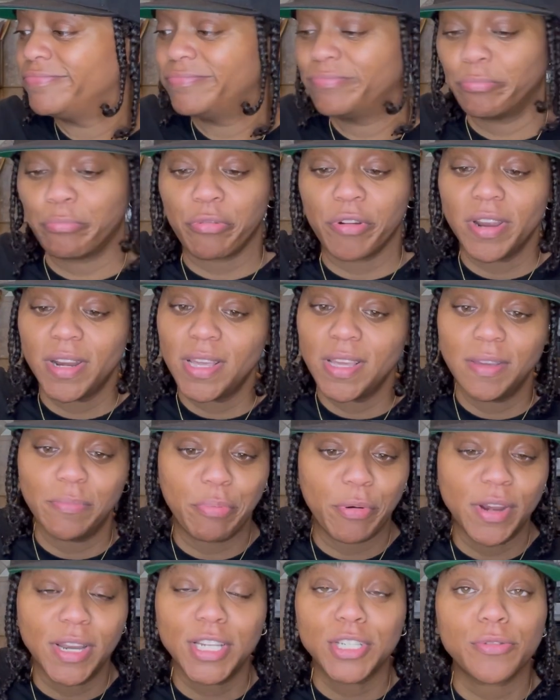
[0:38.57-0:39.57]

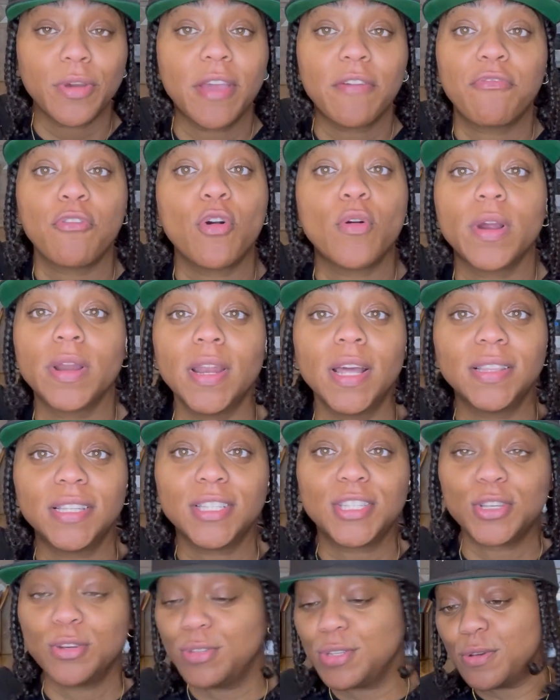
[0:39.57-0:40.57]
pretty straightforward. Nothing
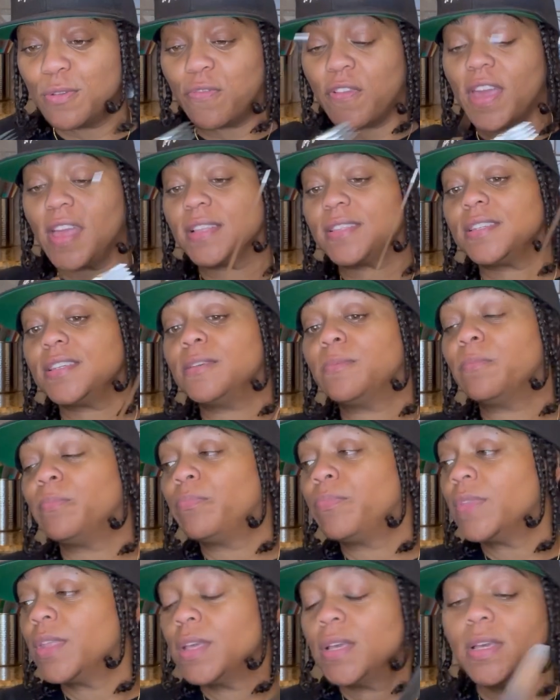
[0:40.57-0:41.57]
too fancy.
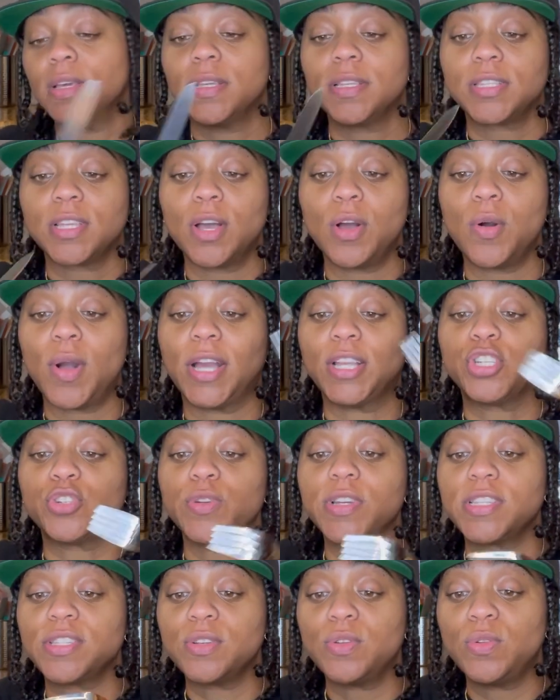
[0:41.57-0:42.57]
So I
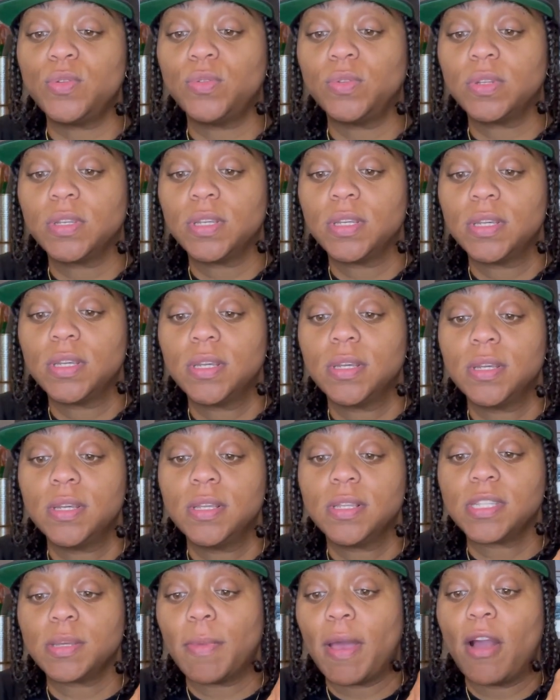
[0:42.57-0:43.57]
drizzled
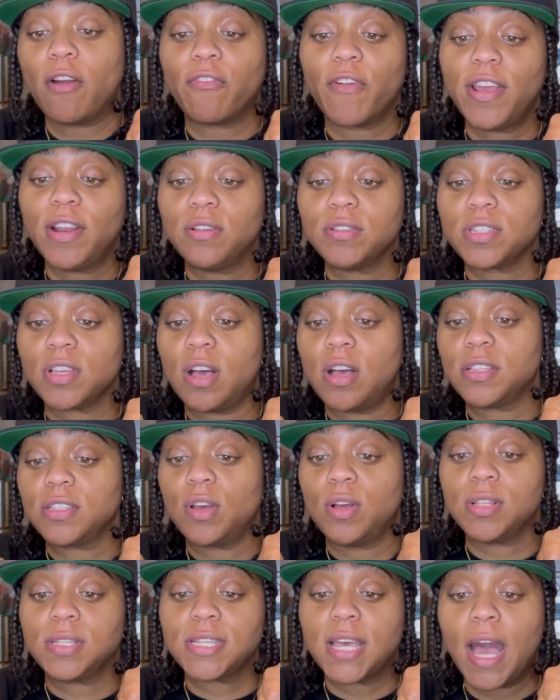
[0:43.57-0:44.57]
some alfredo sauce
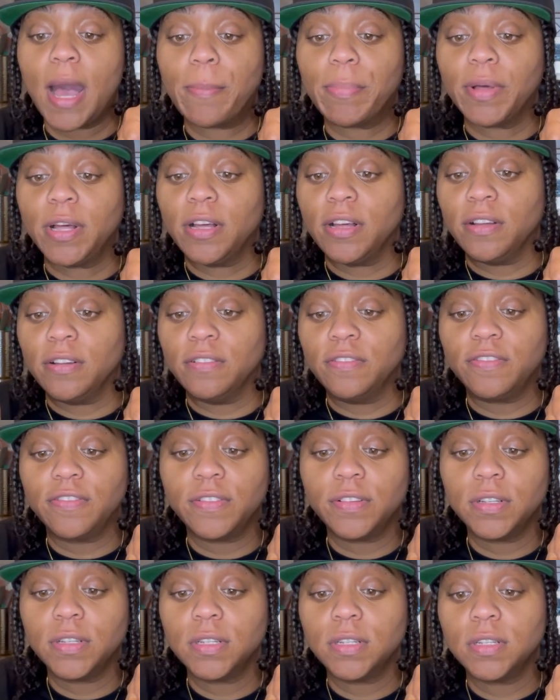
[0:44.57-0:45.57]
on top of
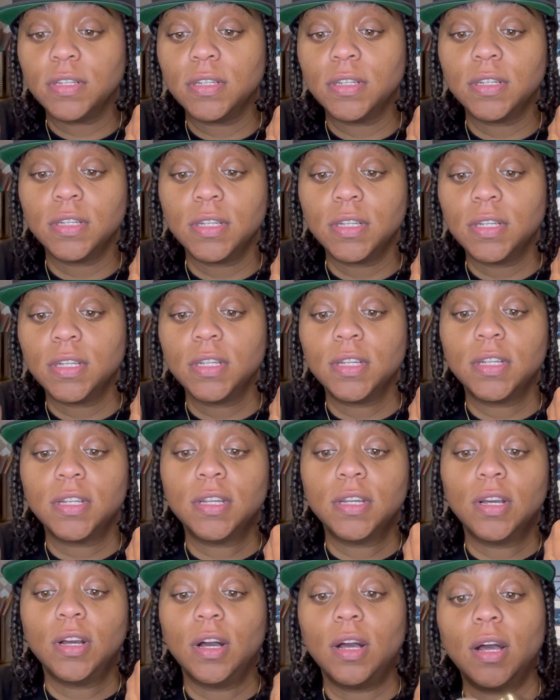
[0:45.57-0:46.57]

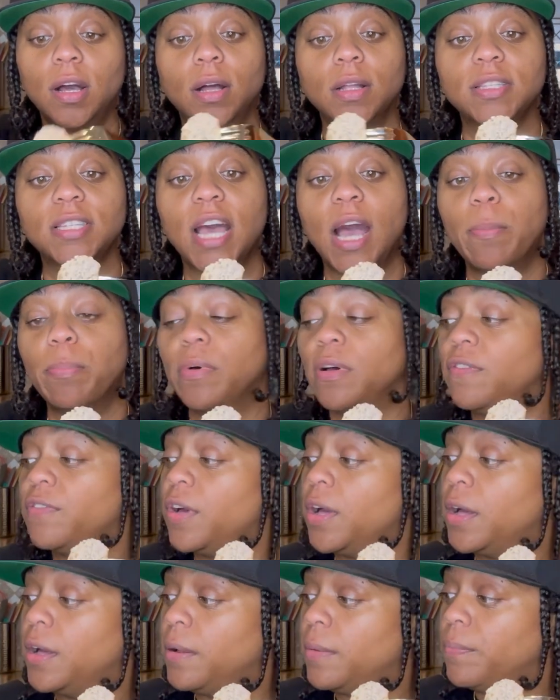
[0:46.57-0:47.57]

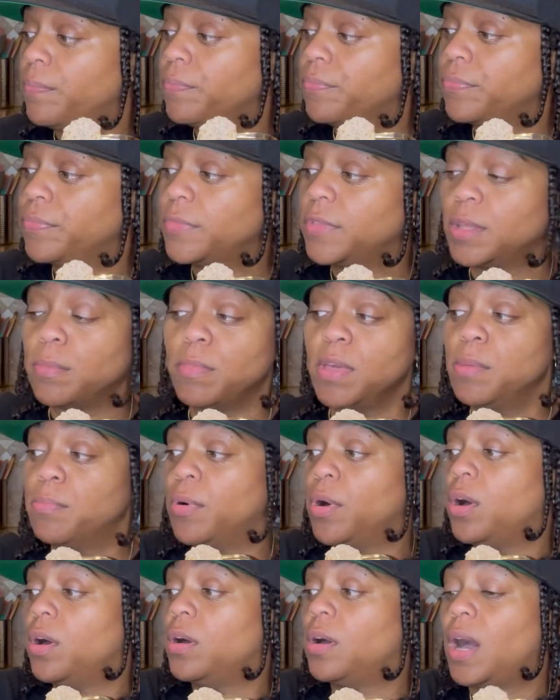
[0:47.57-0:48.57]
the
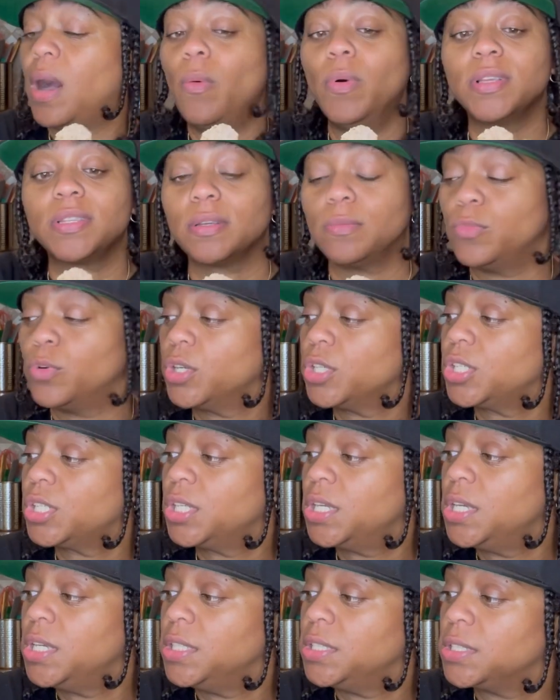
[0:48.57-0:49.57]
meatball. I want some more
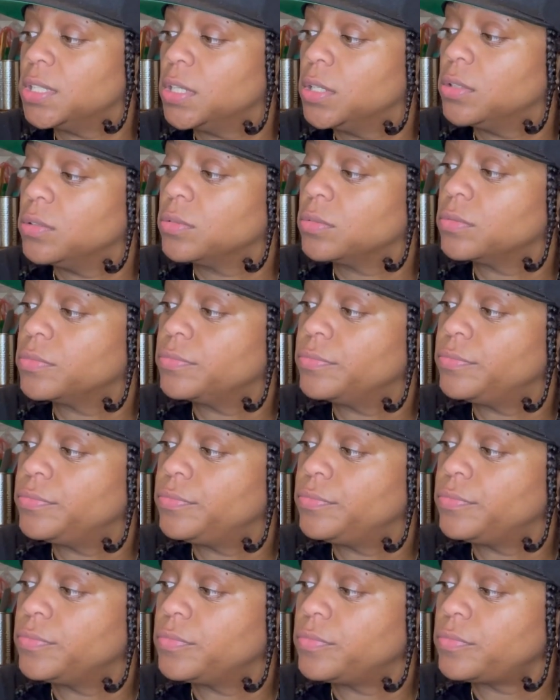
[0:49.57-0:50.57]
cheese though.
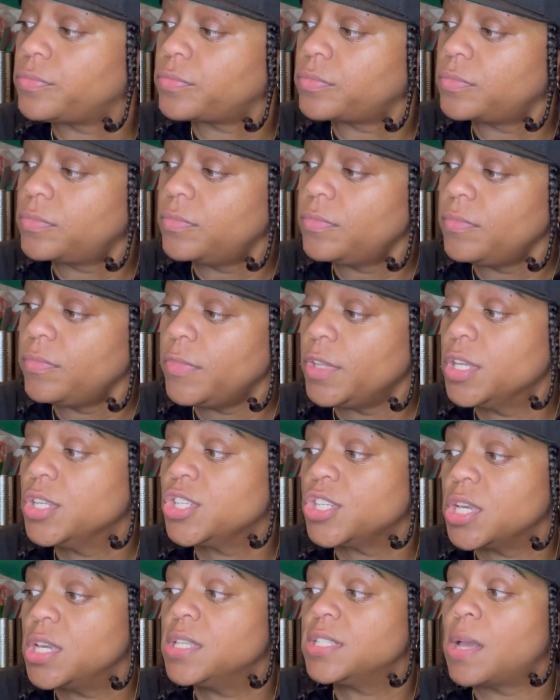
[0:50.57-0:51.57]

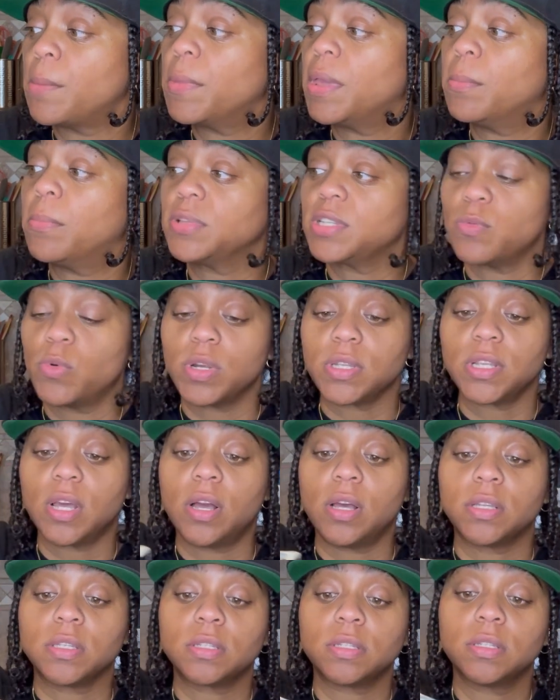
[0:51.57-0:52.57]
Some more
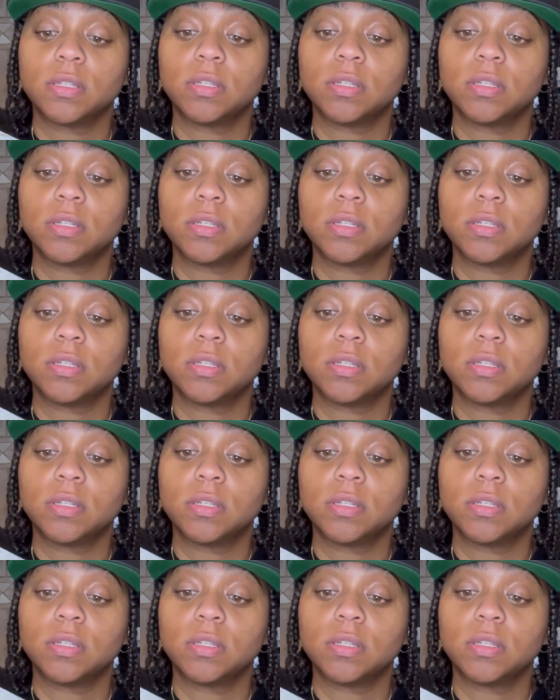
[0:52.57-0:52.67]
sauce.